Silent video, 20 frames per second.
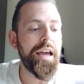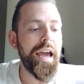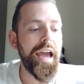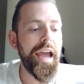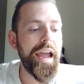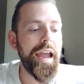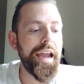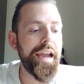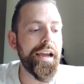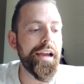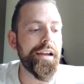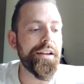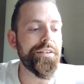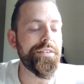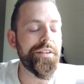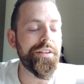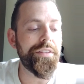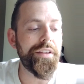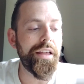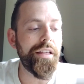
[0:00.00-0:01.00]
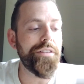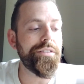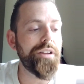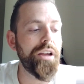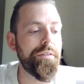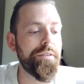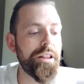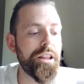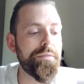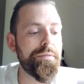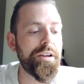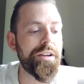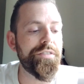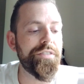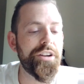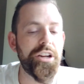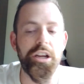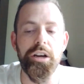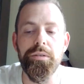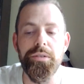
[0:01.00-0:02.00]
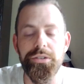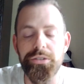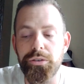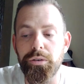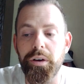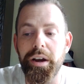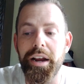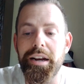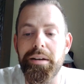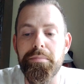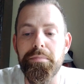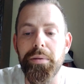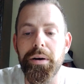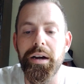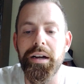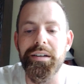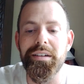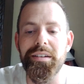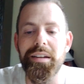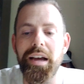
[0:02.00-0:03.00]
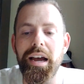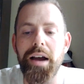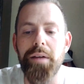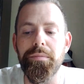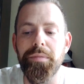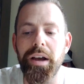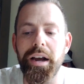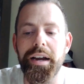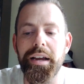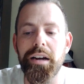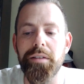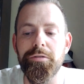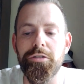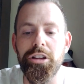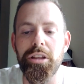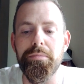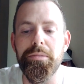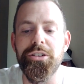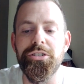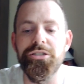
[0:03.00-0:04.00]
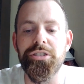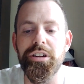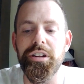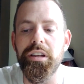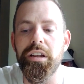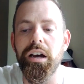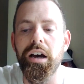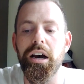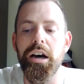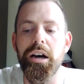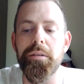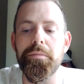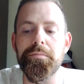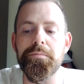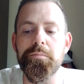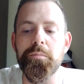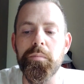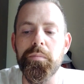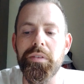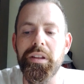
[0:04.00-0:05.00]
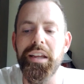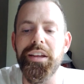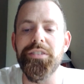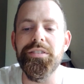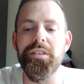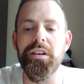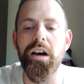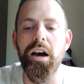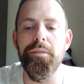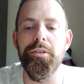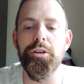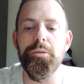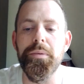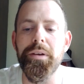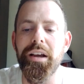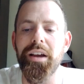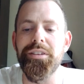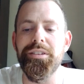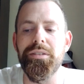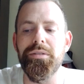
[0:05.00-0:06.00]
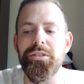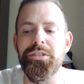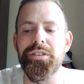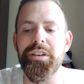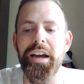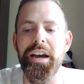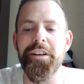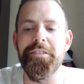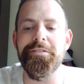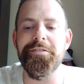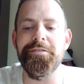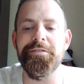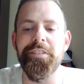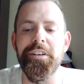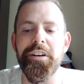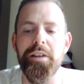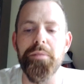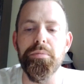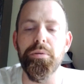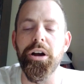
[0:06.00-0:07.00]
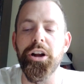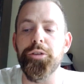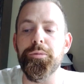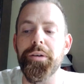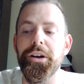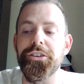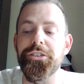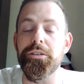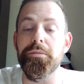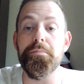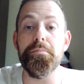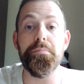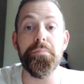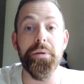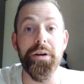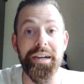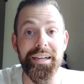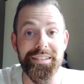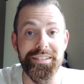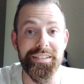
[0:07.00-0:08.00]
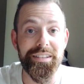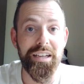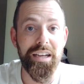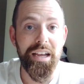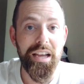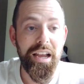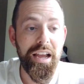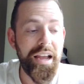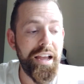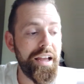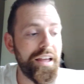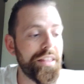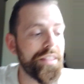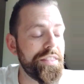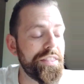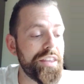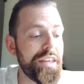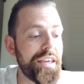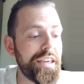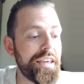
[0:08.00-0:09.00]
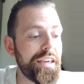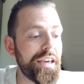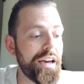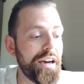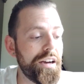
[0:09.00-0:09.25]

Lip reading: And the Elatom Elamine video was great, but I'm not going to really mention his comments because it was kind of very broad spectrum. But the